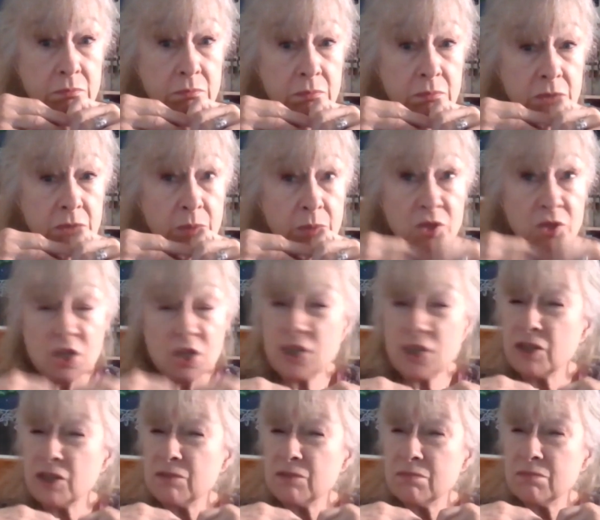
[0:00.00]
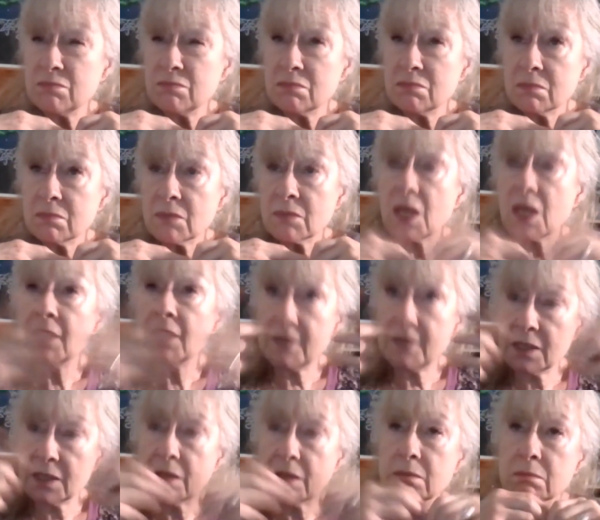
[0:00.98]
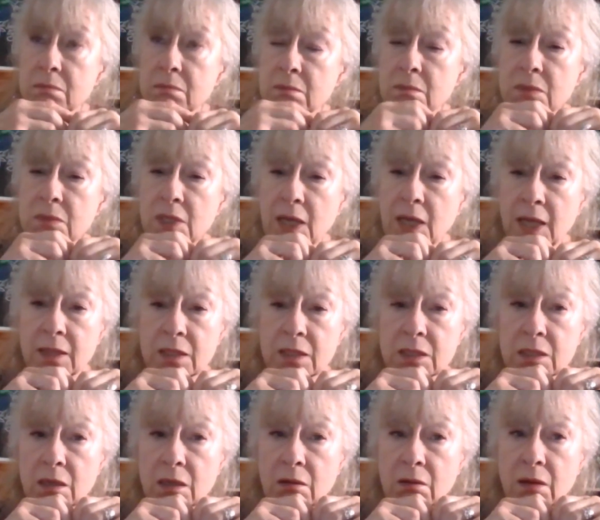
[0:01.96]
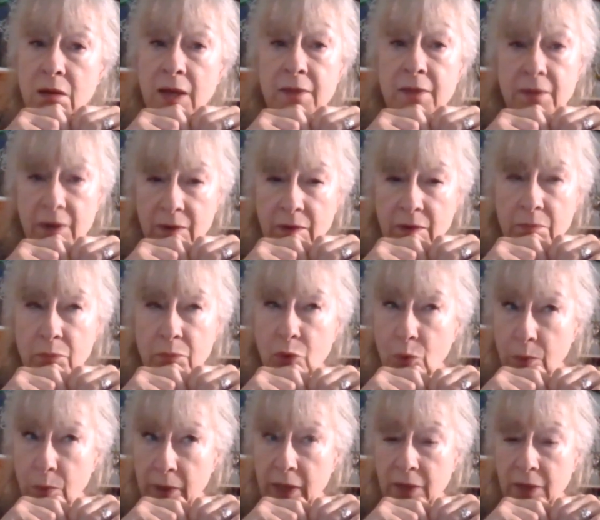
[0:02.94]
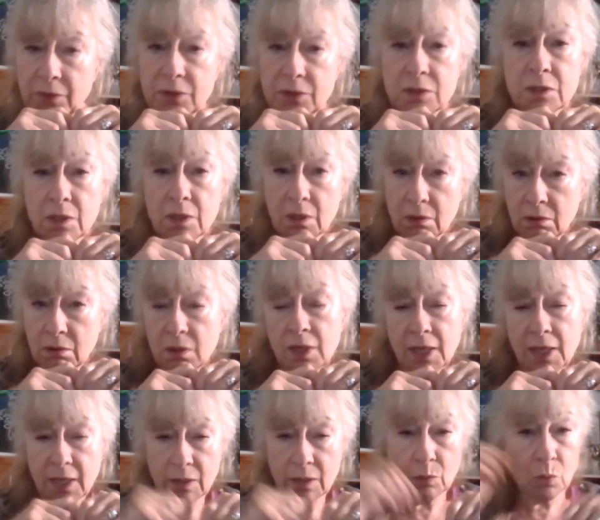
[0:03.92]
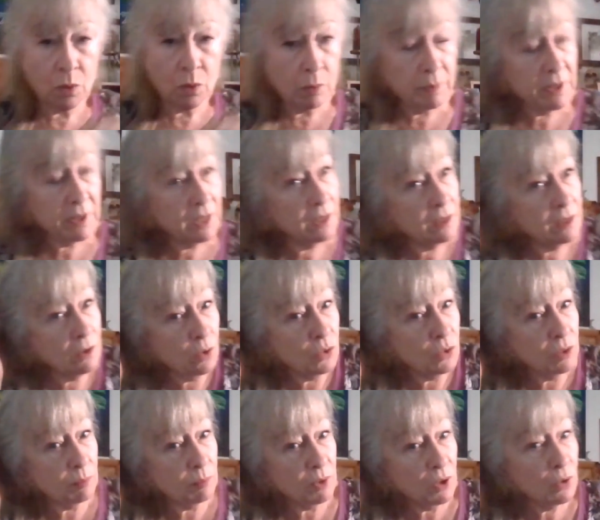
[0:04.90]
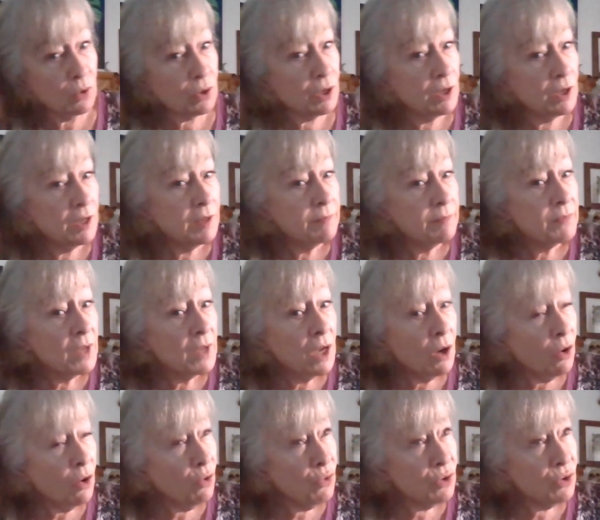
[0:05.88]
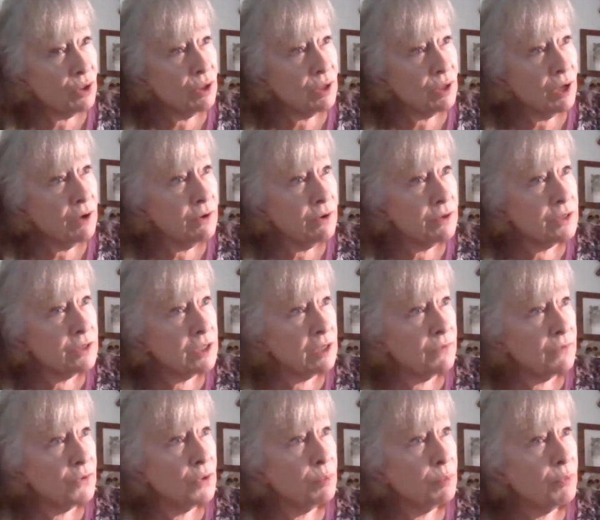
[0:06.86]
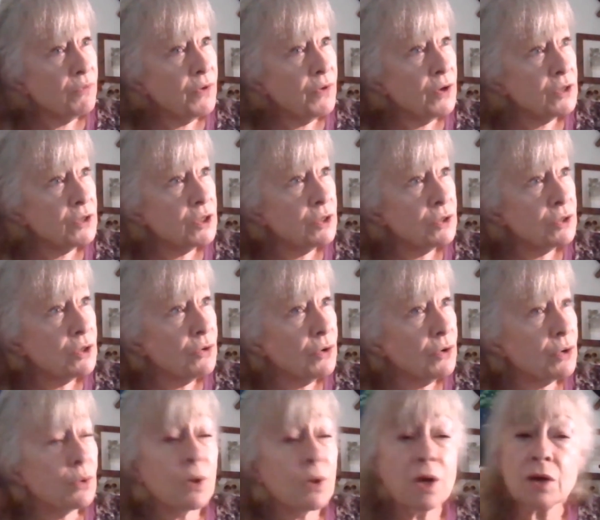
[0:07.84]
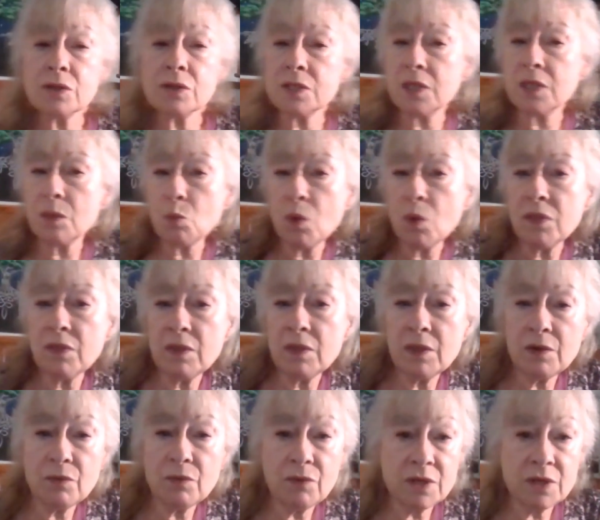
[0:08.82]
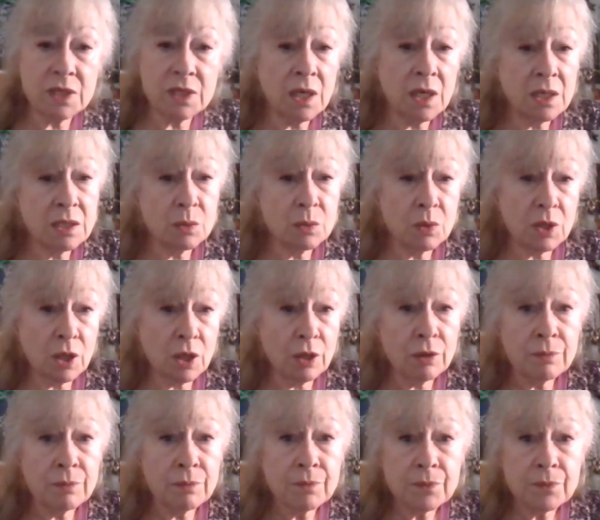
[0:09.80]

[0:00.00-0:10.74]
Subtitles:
the magician, the sun, and the star, and there are probably others that, again, will be on the blog. Oracle cards, if you prefer to use oracle cards, then one that resonates with you,